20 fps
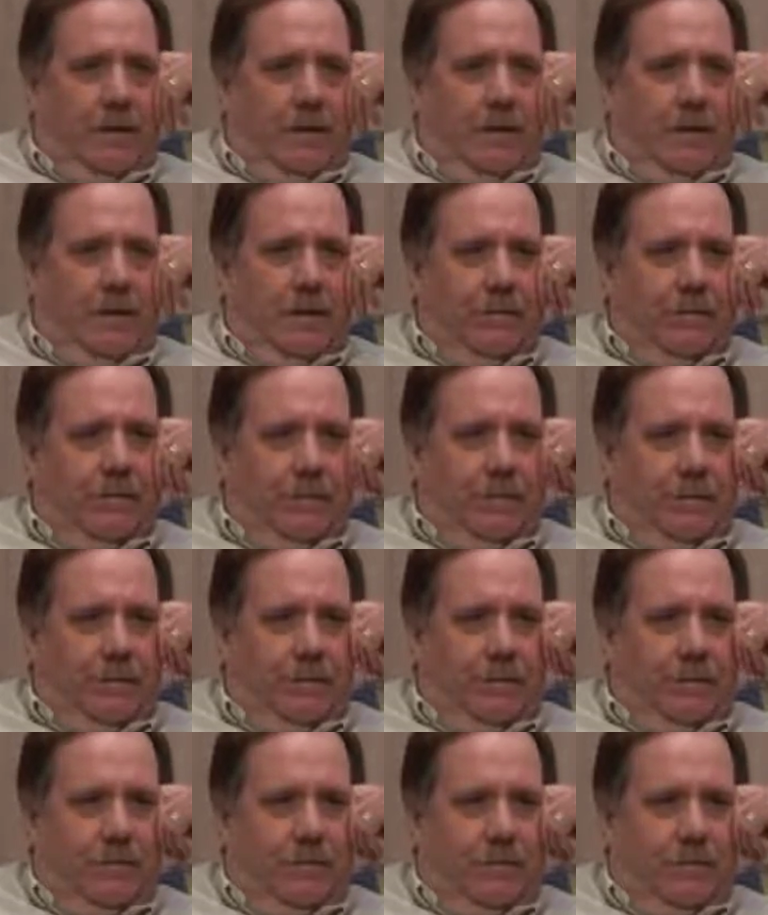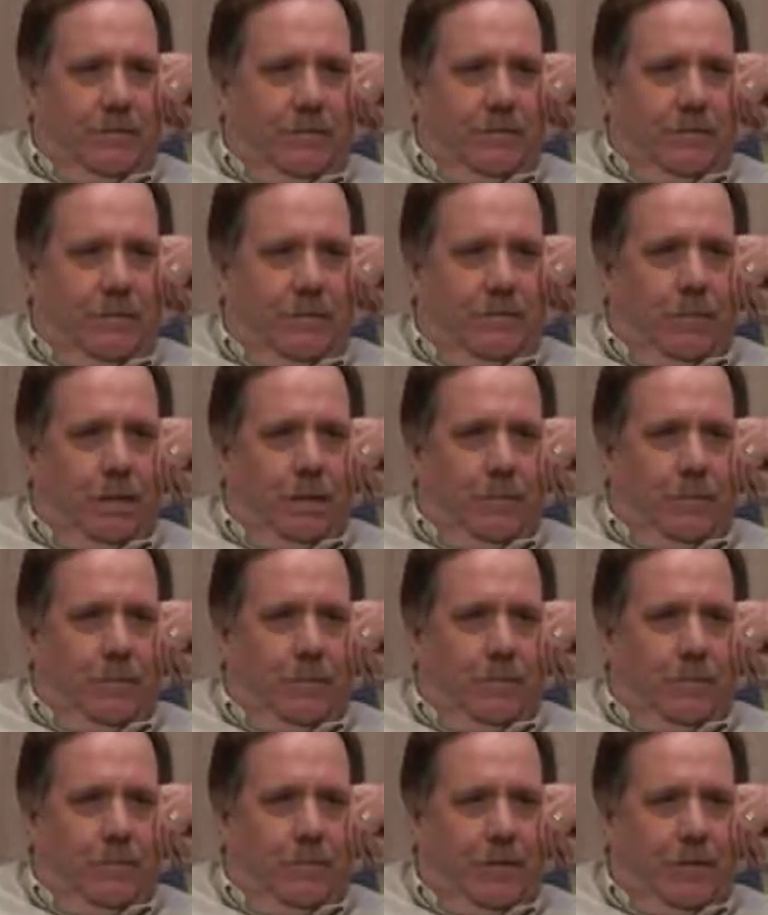months or so,
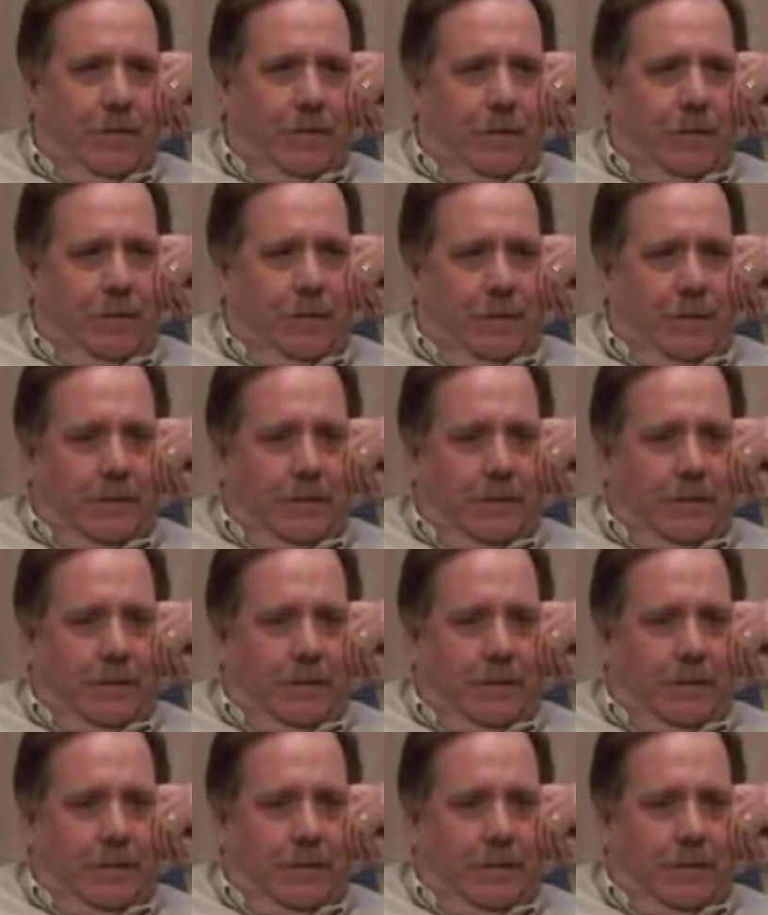people started